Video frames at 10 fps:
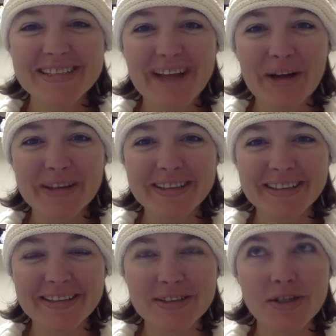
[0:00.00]

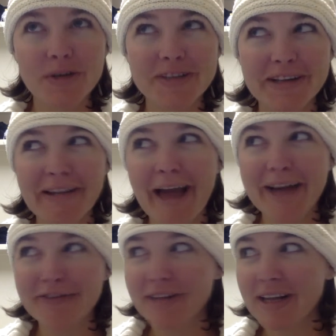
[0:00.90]
Elton is so
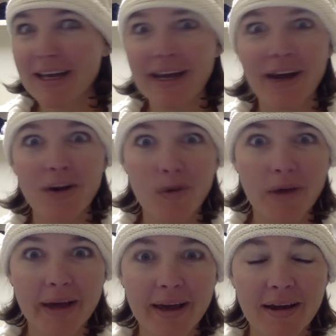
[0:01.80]
delightfully
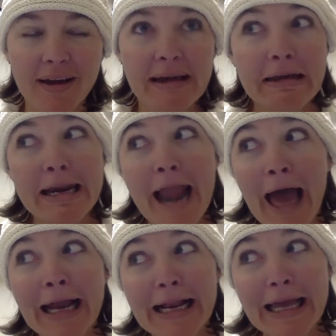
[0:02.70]
annoying
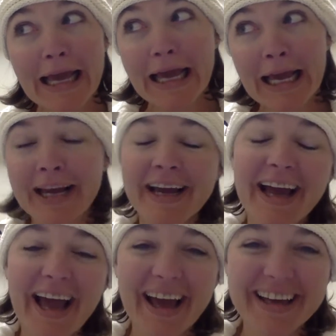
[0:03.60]
nightly,
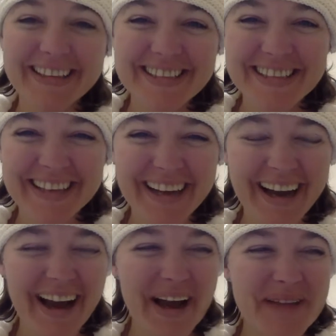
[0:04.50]
and
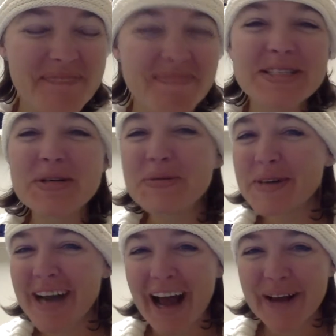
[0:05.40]
Mr.
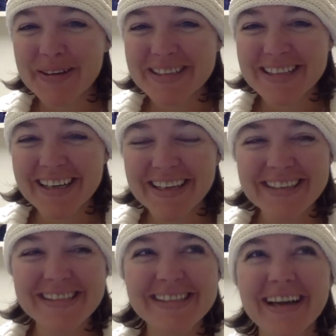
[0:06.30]
Woodhouse
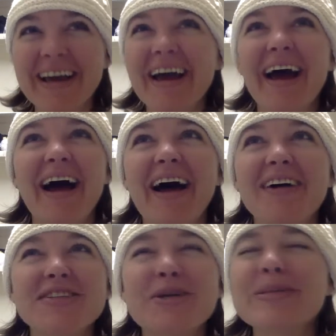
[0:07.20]
is
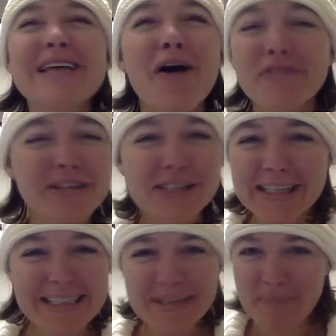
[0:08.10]
so
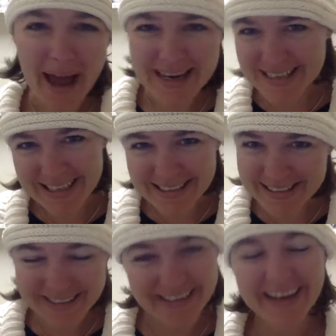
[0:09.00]
selfishly dependent.